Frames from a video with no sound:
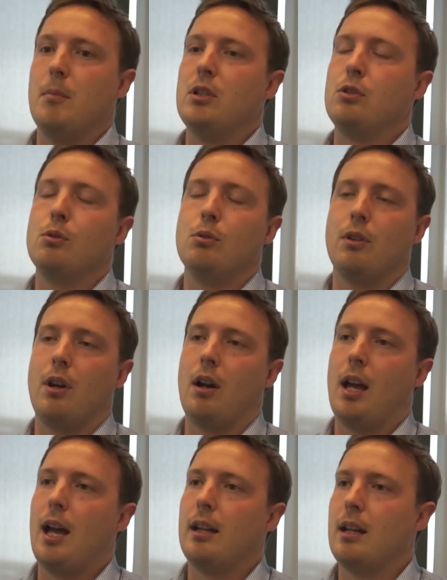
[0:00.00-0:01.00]
ensure that
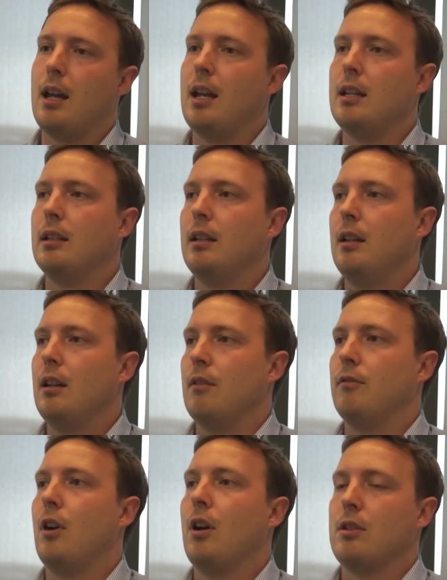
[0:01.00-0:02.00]
I had a
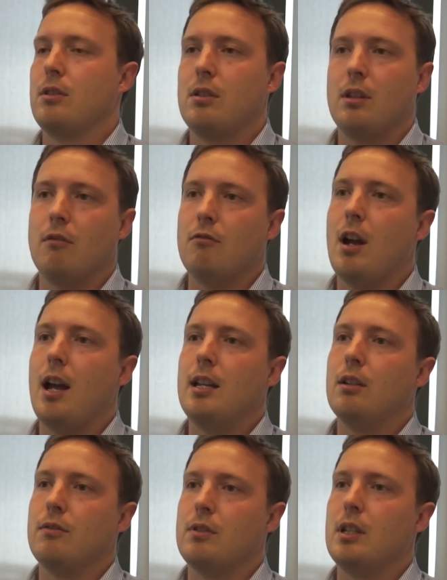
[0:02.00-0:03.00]
vast
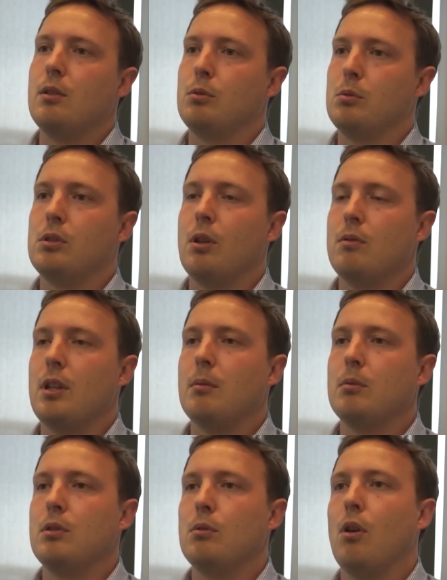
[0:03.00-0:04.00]
array of skills which I was
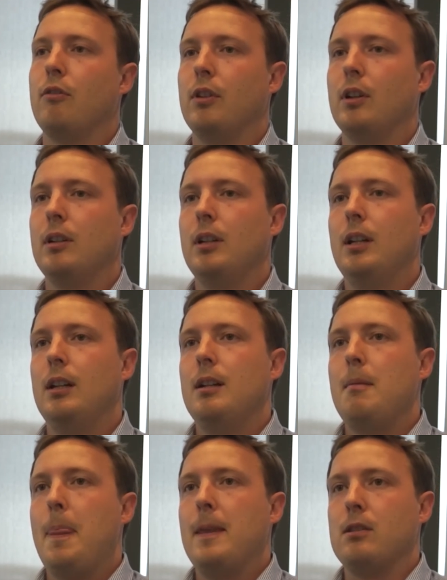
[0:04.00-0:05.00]
able to offer.
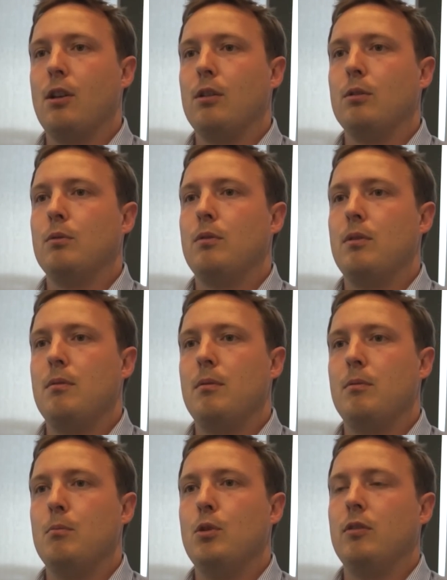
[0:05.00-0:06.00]
So
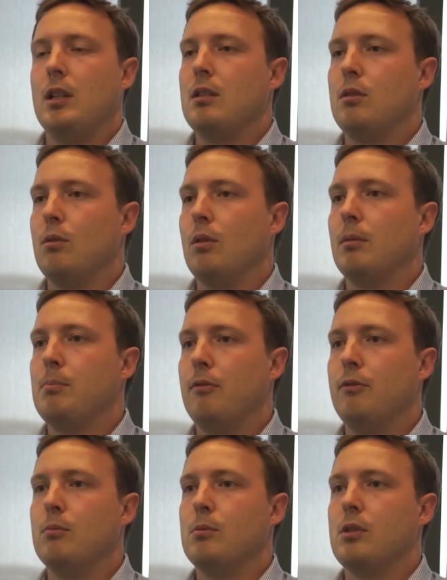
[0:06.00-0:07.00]
moving into a
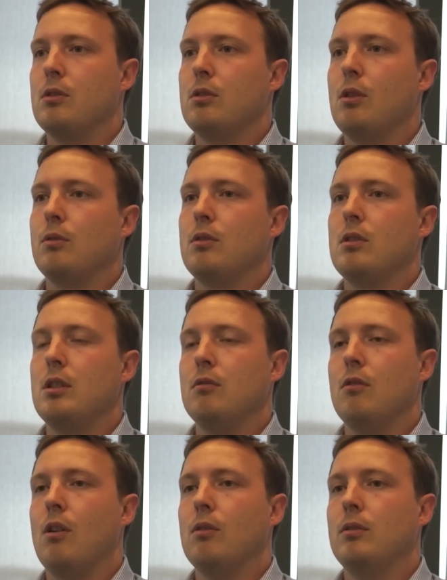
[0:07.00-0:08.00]
performance consultancy
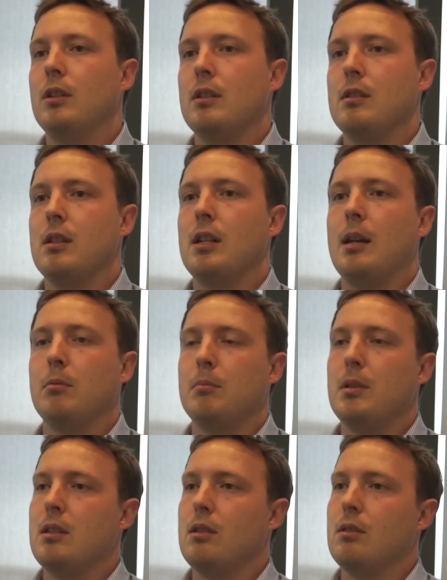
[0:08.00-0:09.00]
role has enabled
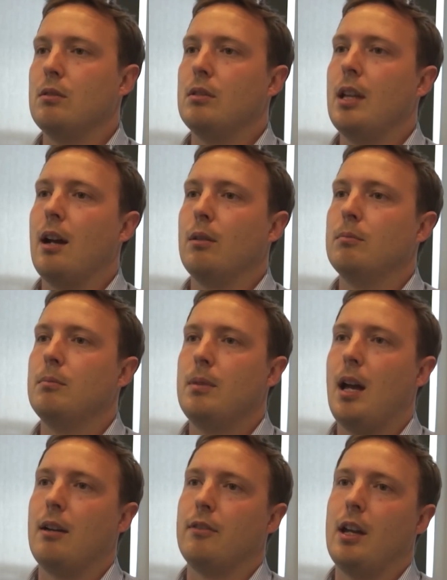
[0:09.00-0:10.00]
me to now
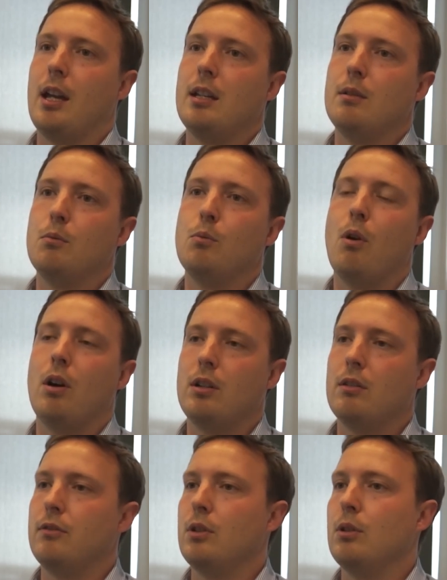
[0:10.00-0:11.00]
have a
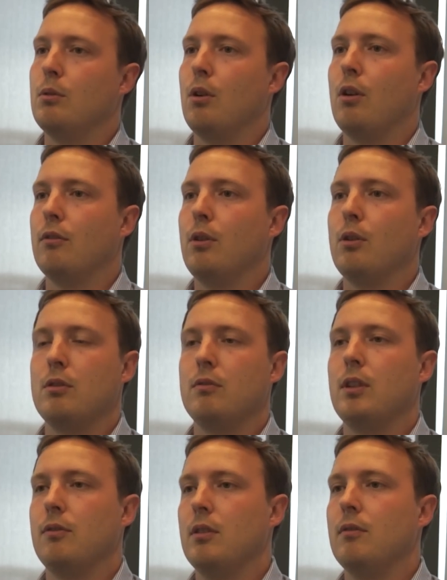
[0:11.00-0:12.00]
wider view of lots
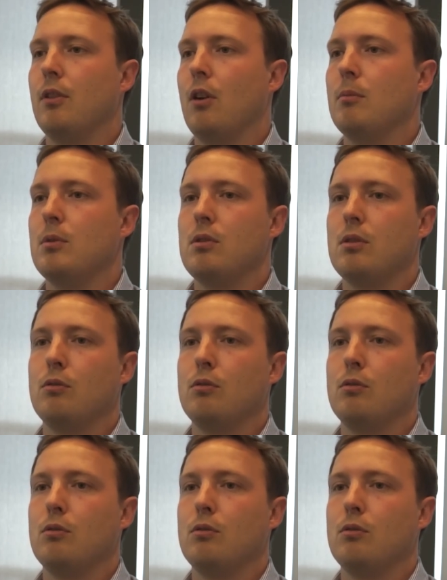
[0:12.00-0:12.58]
of different environments